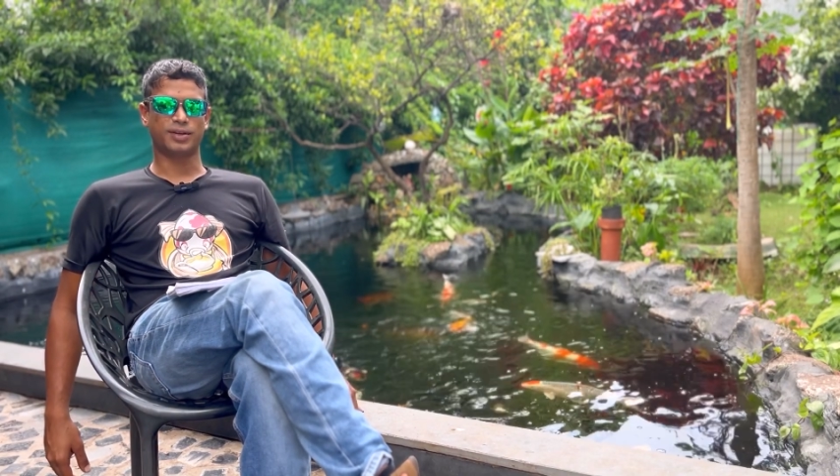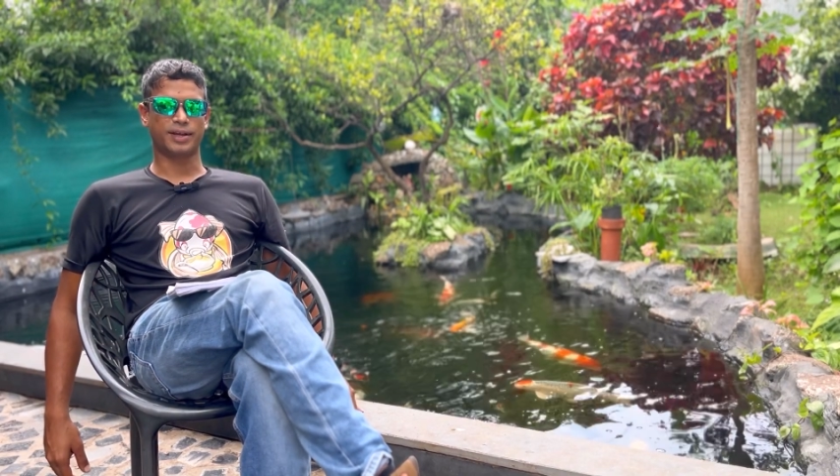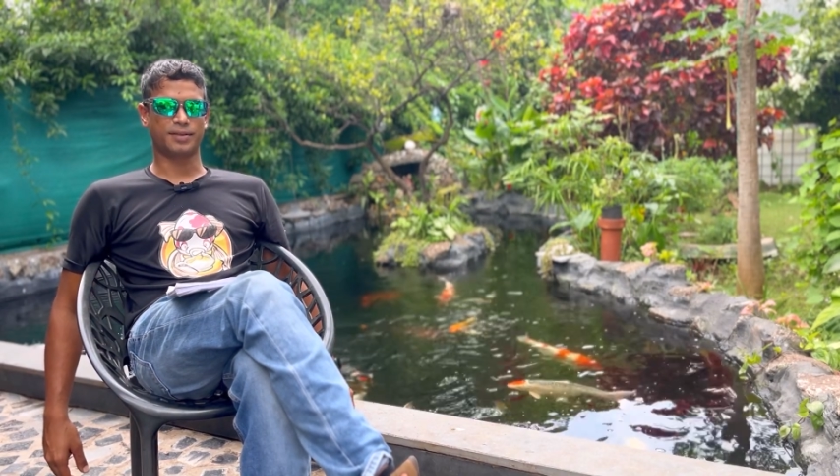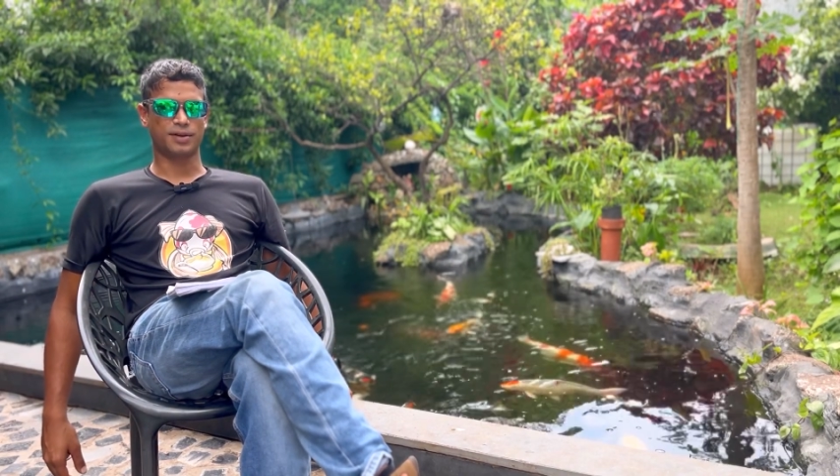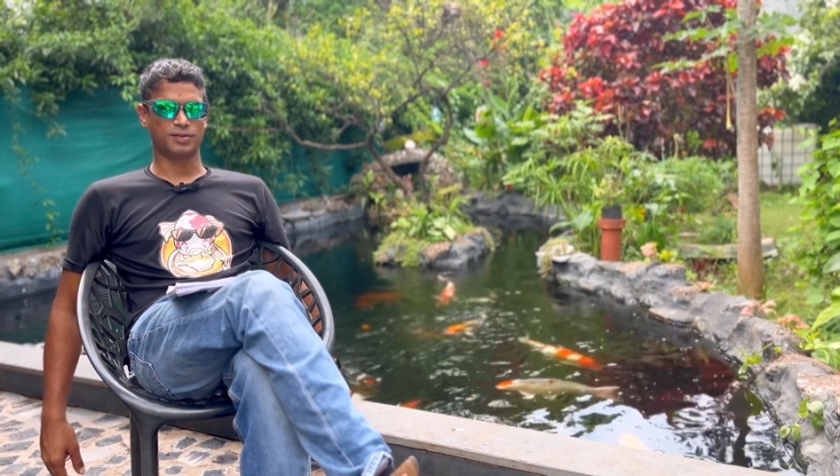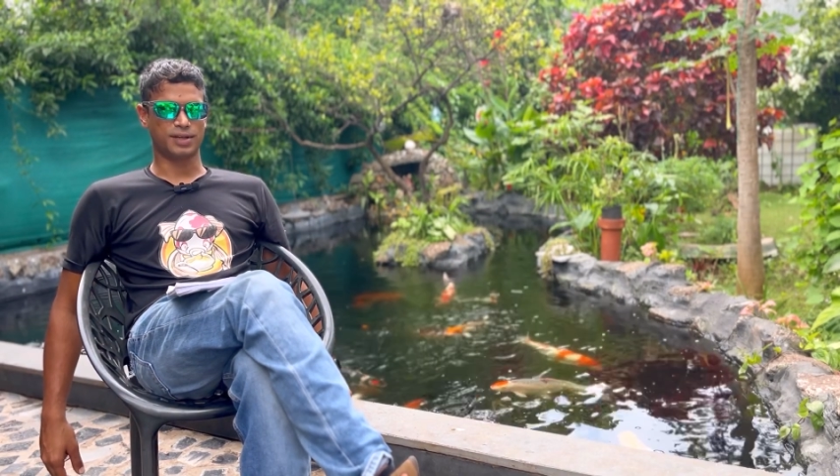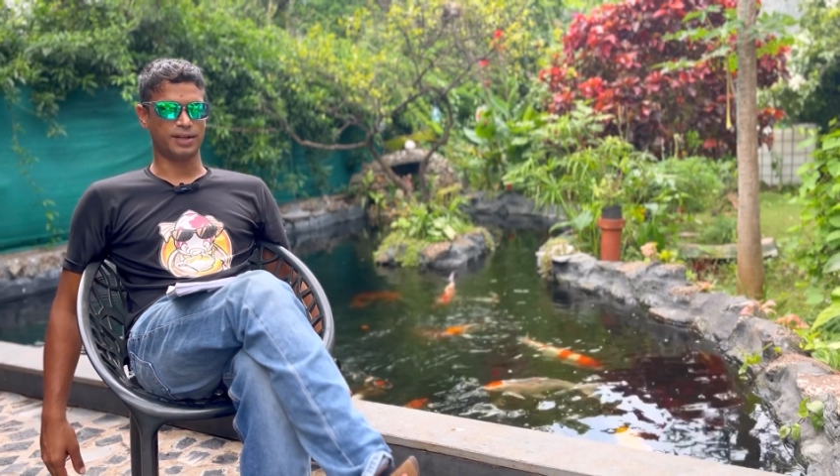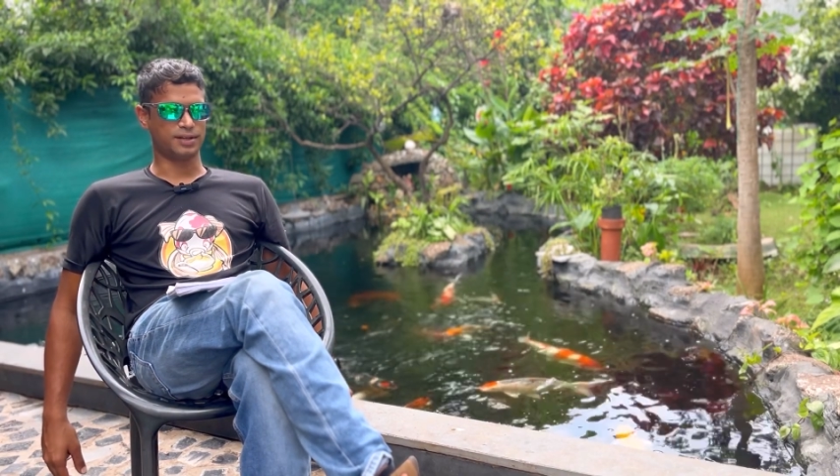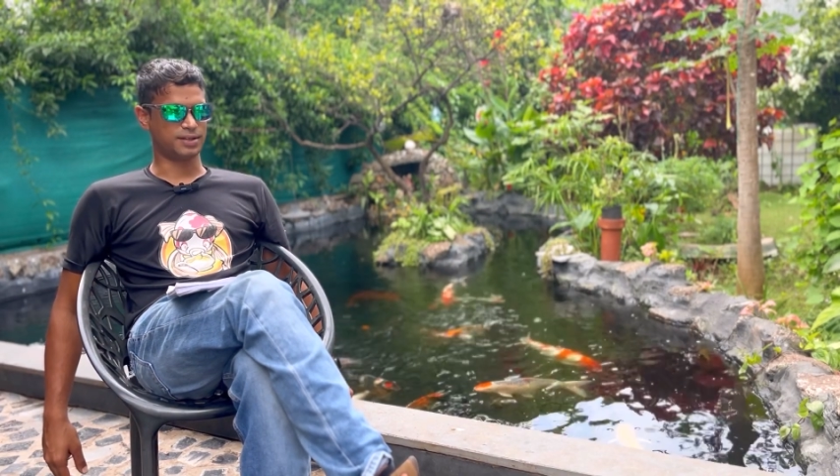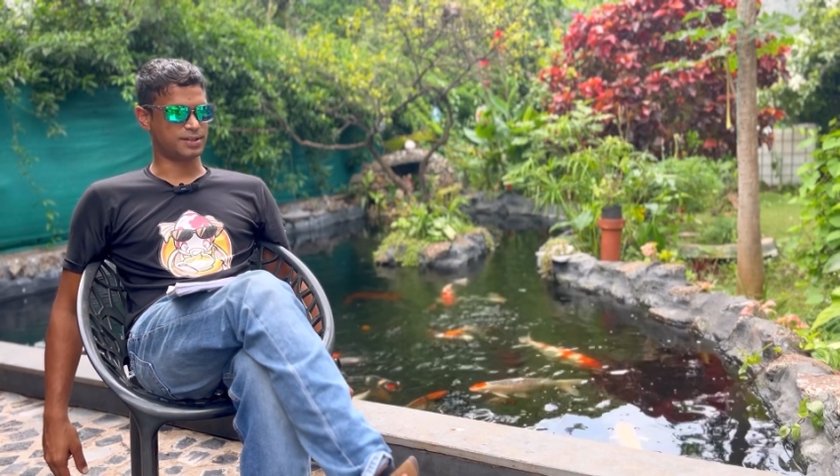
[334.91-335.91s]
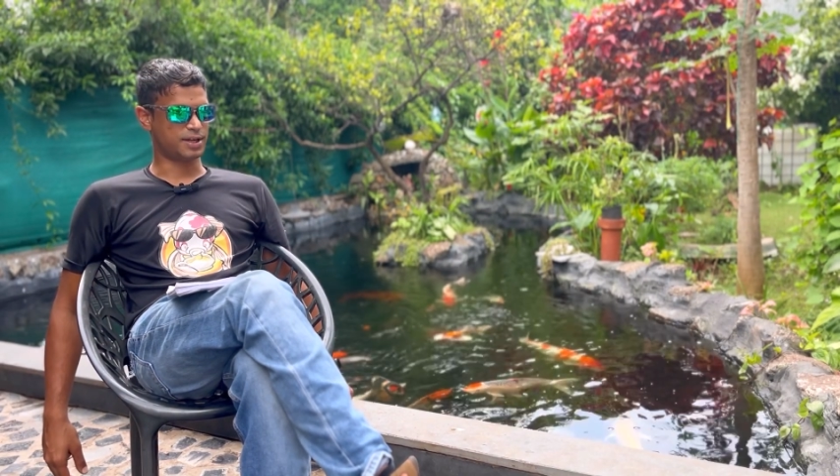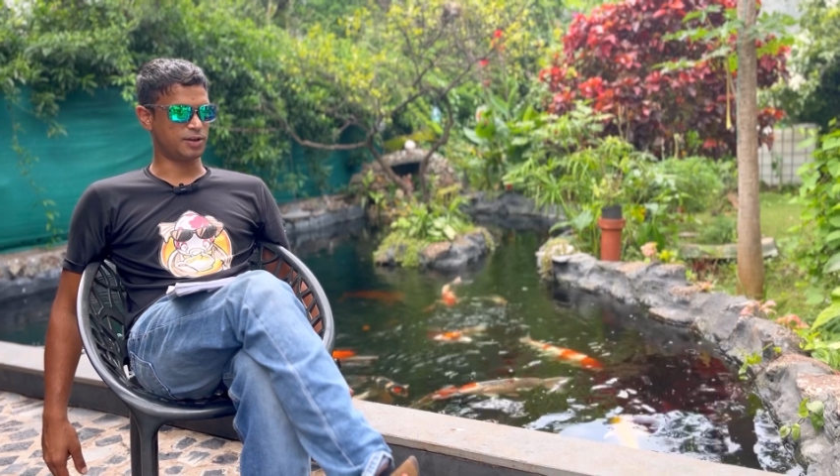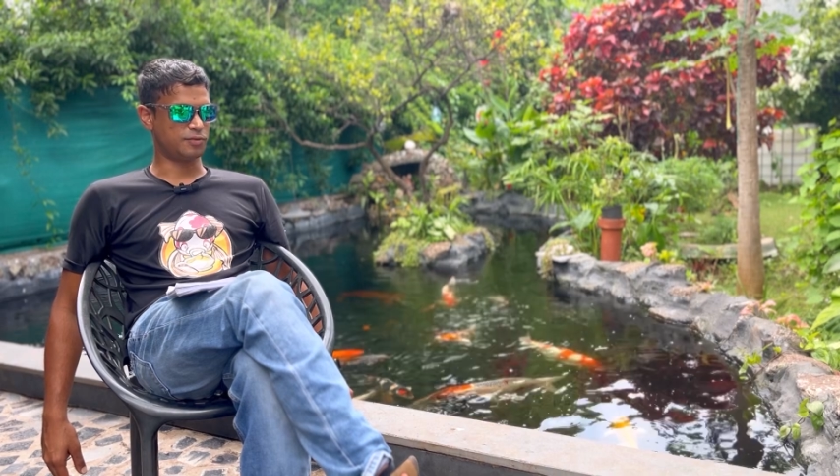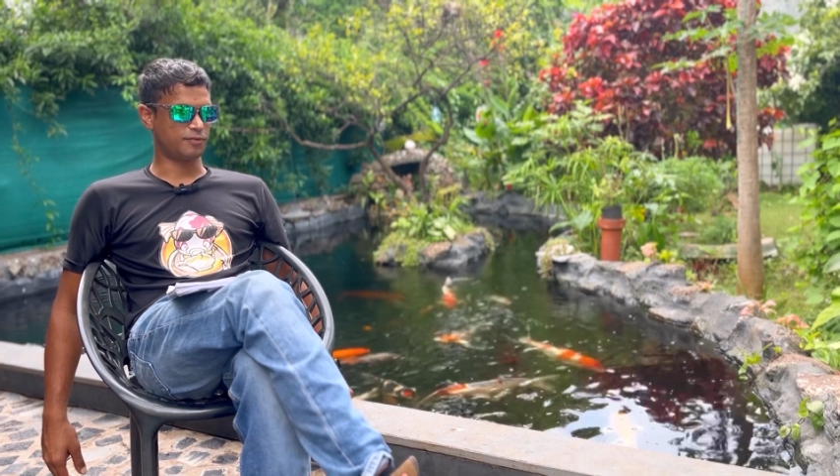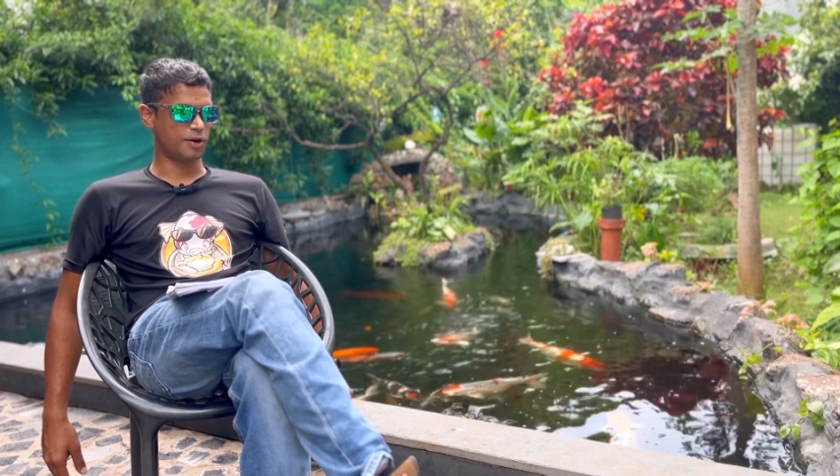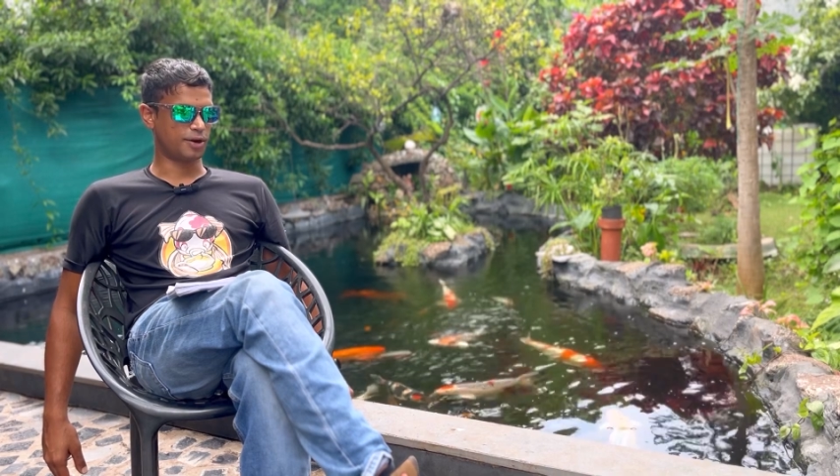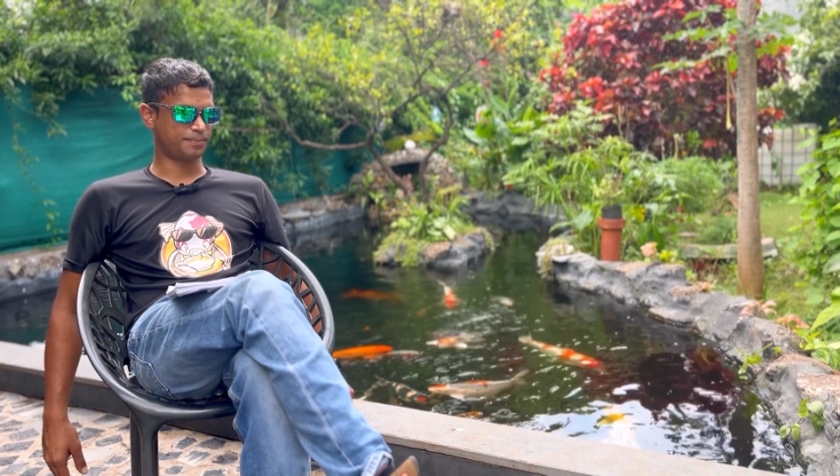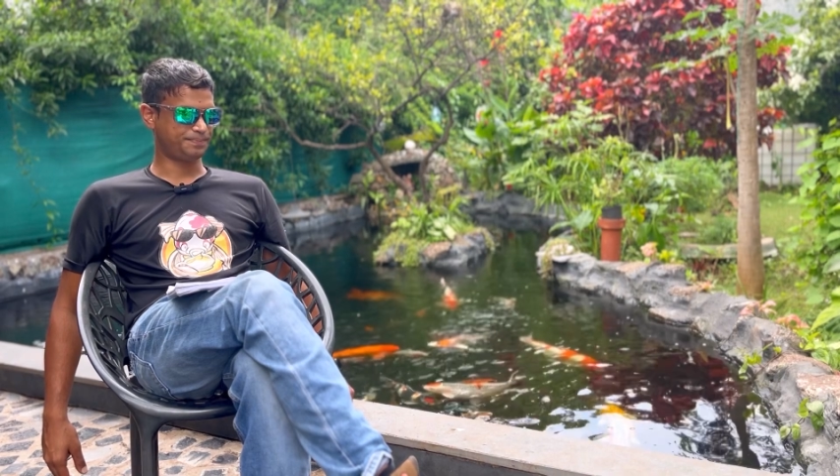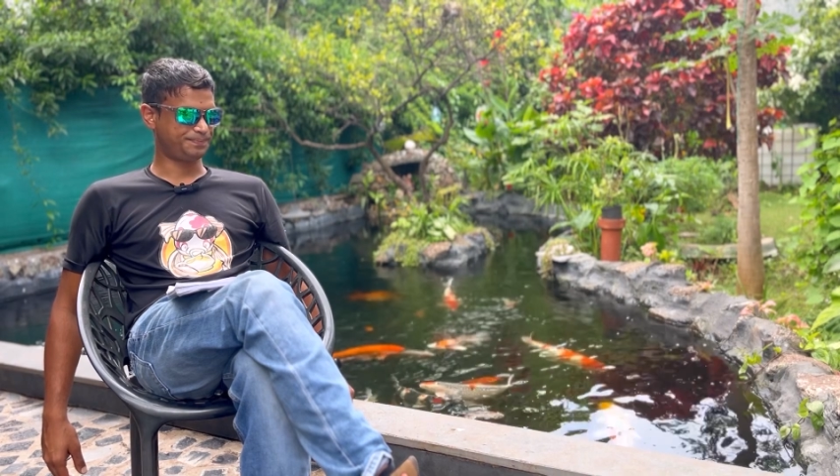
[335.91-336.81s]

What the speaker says: 10,000 liters, then you've got